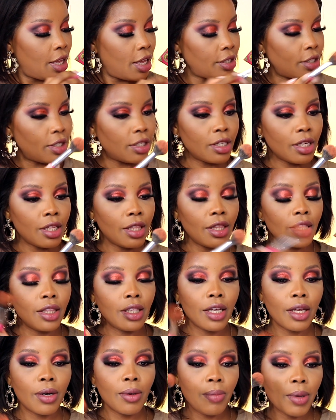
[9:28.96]
Just a
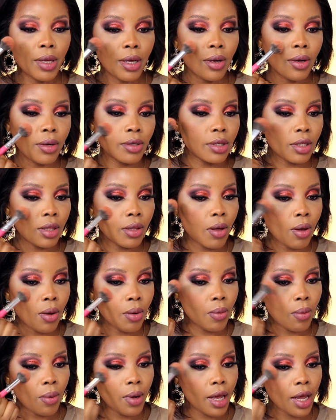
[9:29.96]
little bit goes a
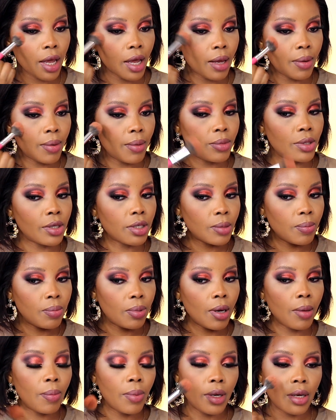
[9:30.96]
long way, and I'm just
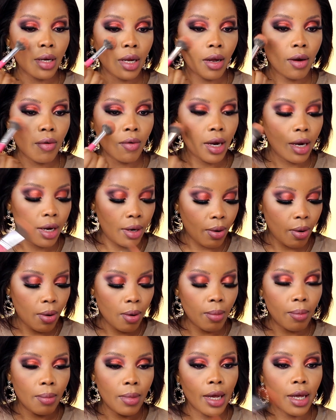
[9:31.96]
popping that right
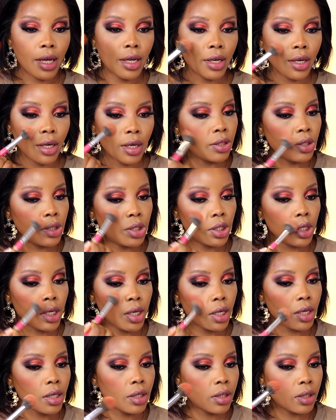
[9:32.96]
on my
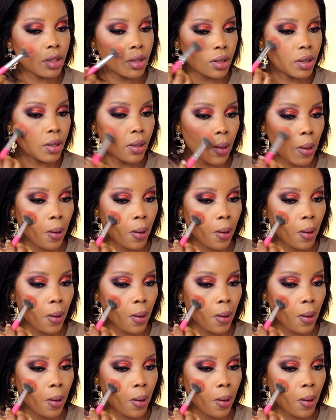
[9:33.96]
cheeks.